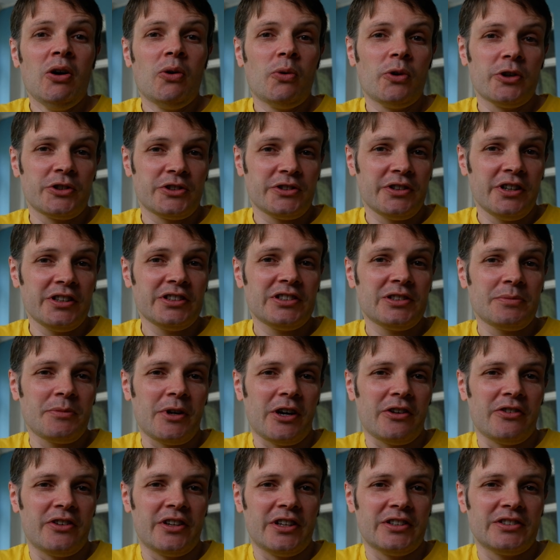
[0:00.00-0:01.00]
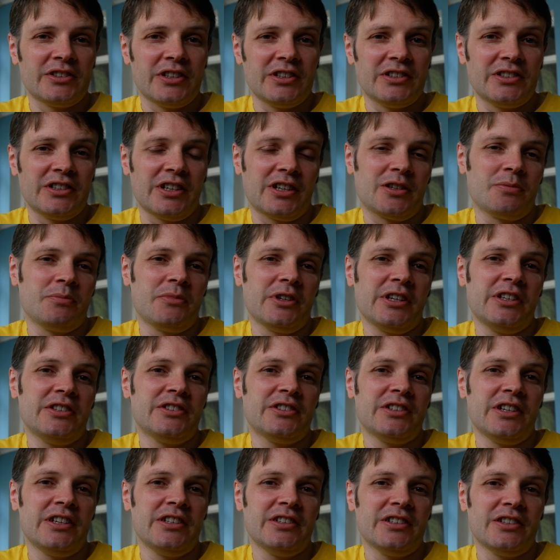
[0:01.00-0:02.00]
What's nice about this is it can be
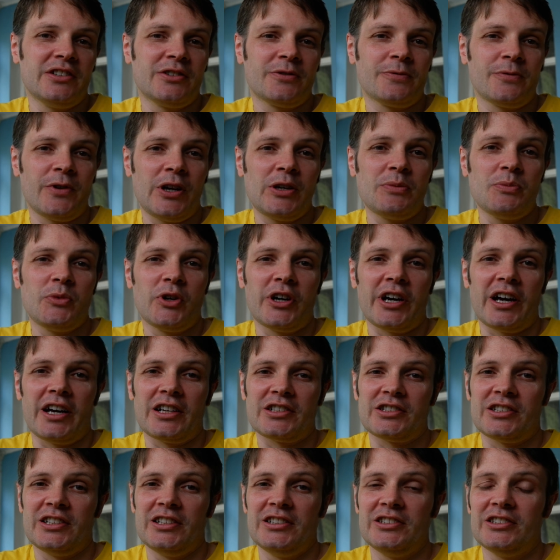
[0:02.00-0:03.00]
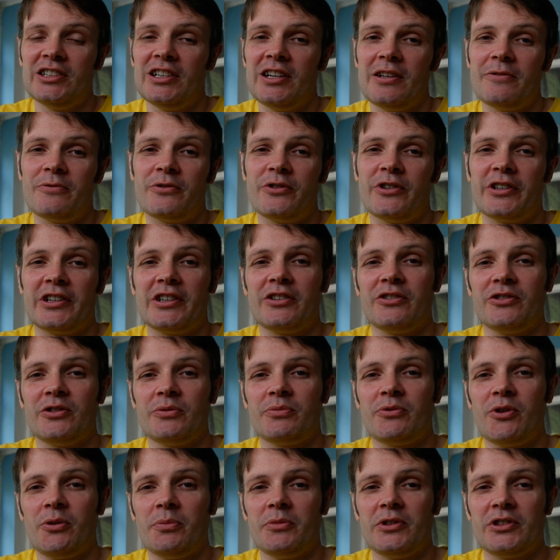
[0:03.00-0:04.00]
seen as Framework actually delivering on the
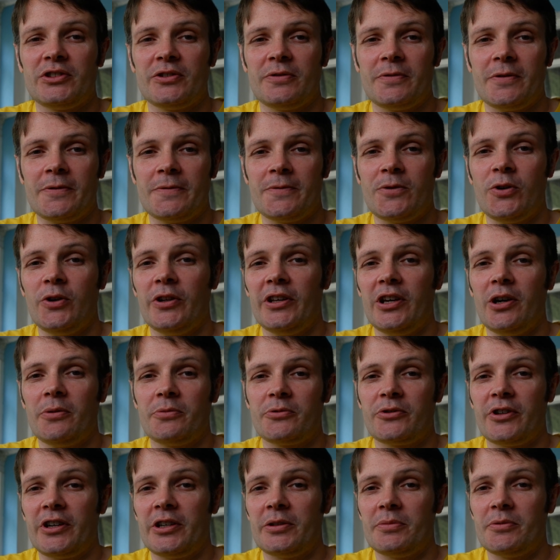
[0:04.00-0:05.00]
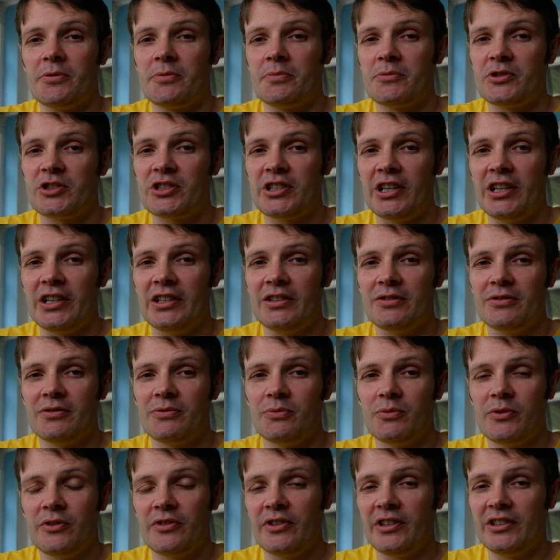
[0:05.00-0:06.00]
promise of a fully upgradable machine
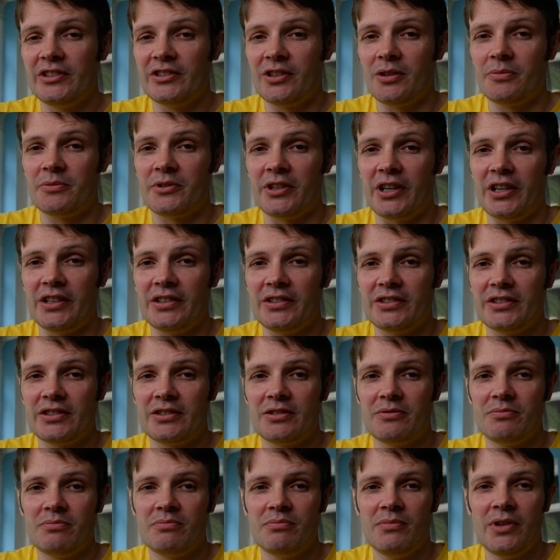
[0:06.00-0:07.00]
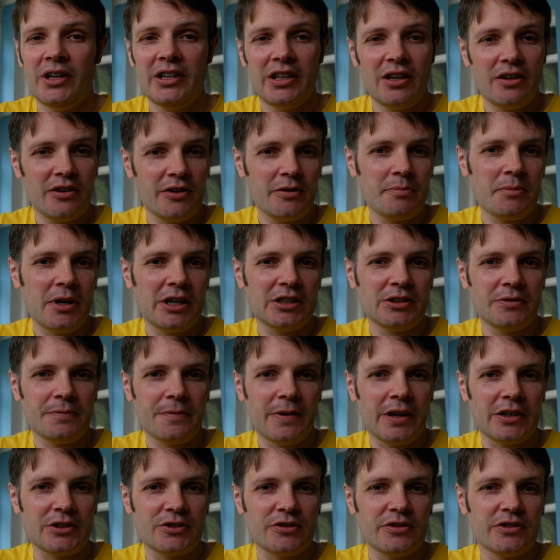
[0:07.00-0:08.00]
with these updates. Many other
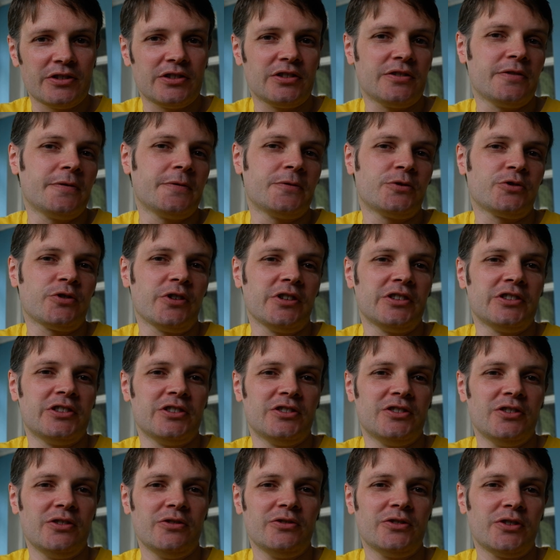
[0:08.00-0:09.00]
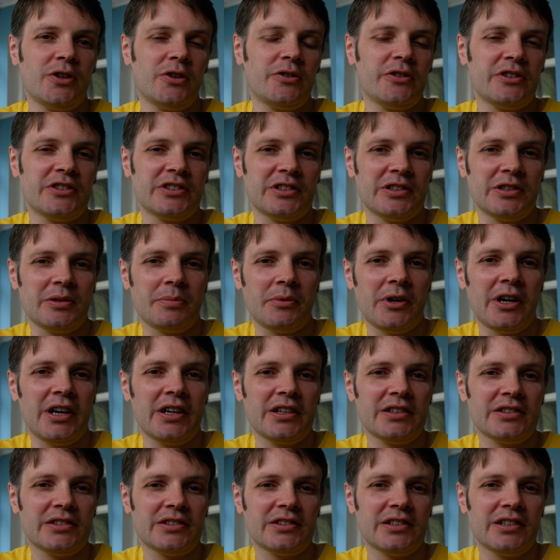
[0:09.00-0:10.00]
manufacturers have tried to do so this in the
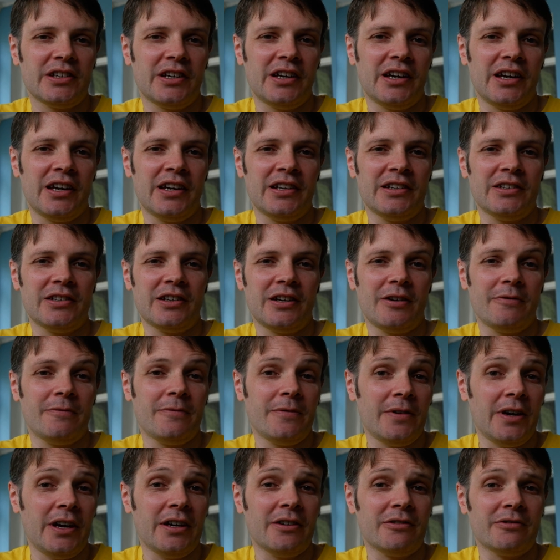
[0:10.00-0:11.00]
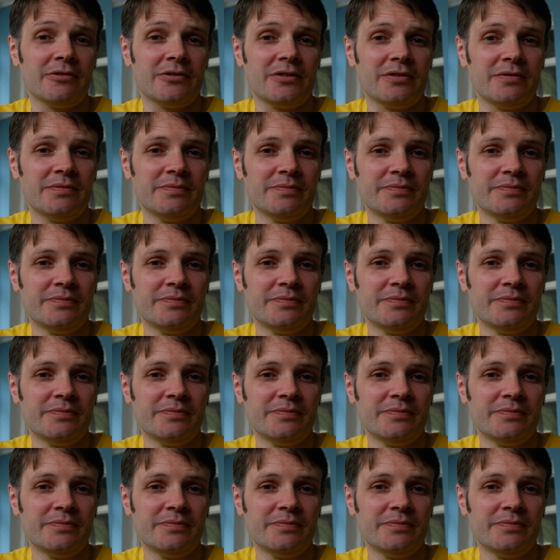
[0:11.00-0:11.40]
past and have failed.